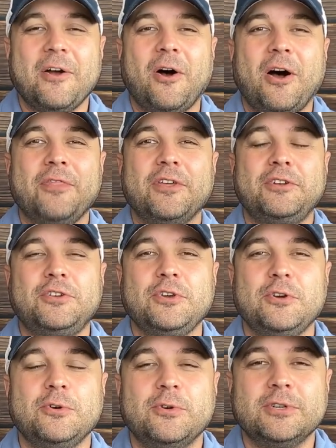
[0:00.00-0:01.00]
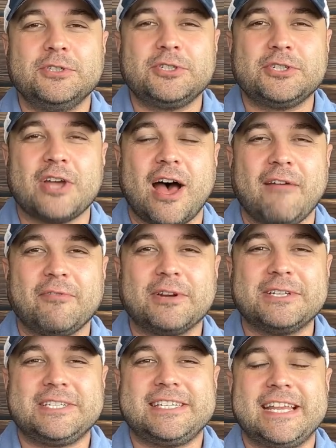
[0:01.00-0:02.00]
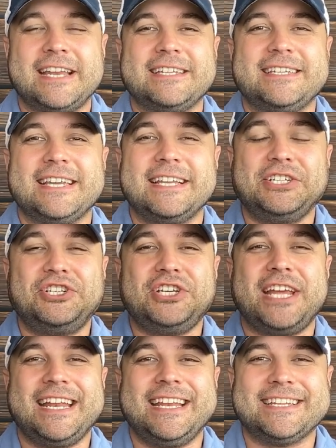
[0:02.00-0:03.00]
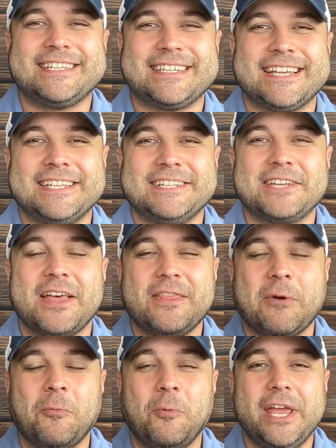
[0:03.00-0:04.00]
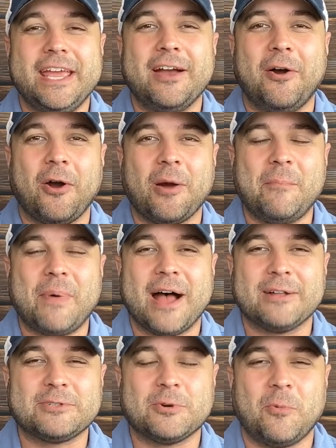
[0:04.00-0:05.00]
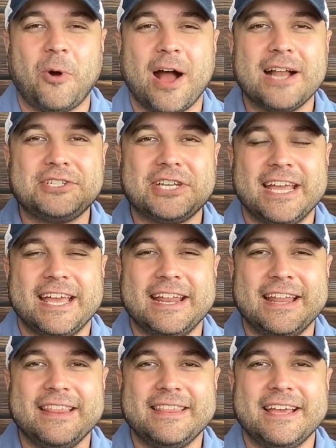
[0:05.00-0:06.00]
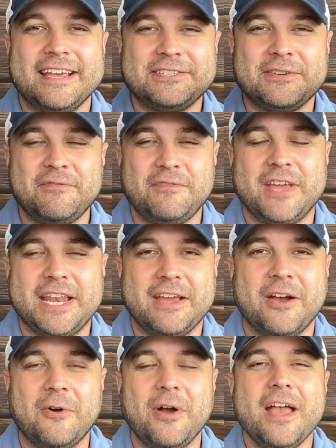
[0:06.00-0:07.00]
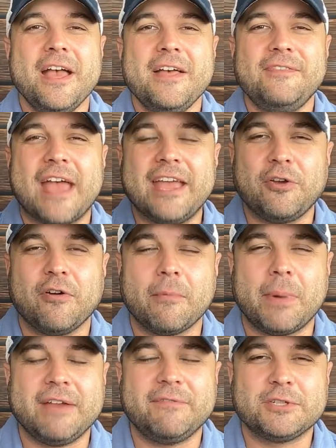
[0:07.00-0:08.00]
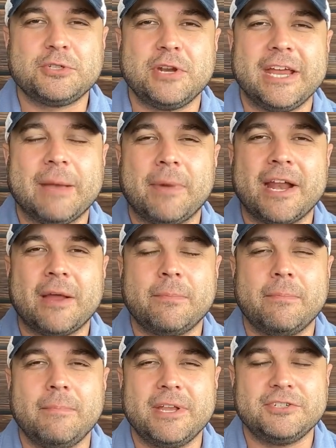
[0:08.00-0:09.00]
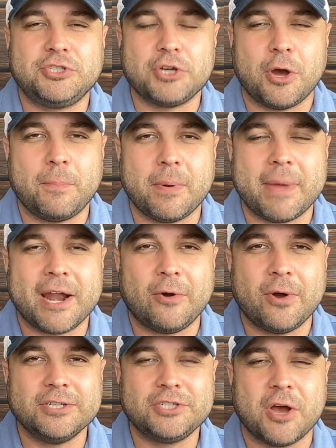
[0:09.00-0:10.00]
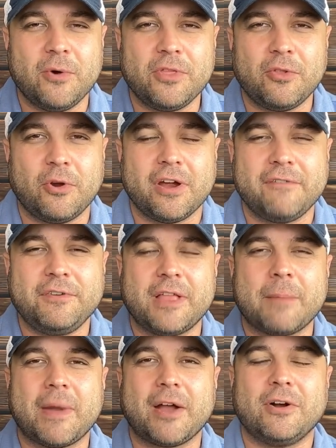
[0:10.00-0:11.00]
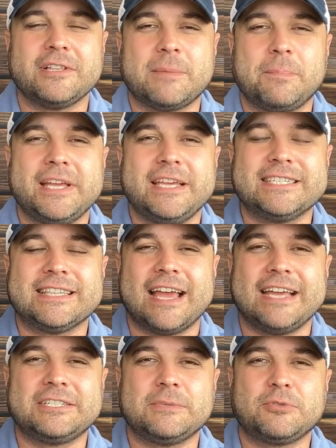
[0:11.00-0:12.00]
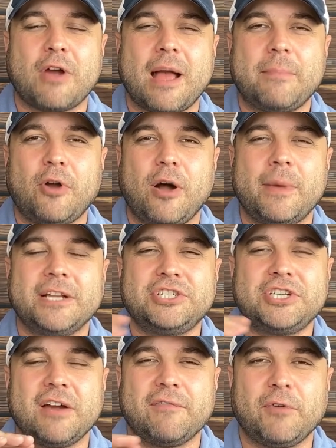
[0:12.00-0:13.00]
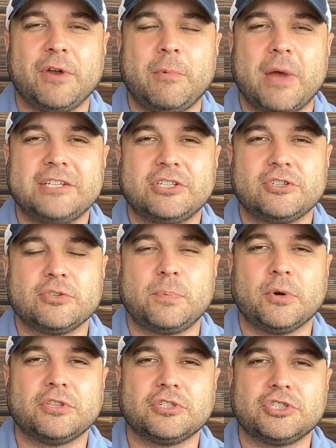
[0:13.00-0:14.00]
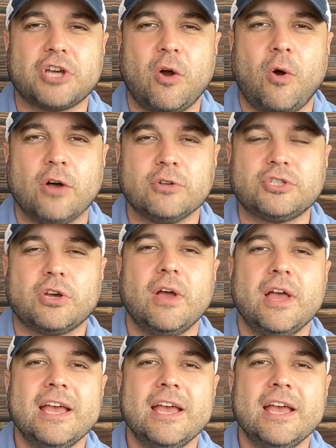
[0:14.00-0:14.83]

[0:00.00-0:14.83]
on the two sovereign citizen geniuses that we are about to watch in this video. Thank you, everybody, for tuning in. My name is Joe Pimento, Joe the Lawyer. If you like my content, please like, subscribe, comment, and share. Free ways to support the show. Also,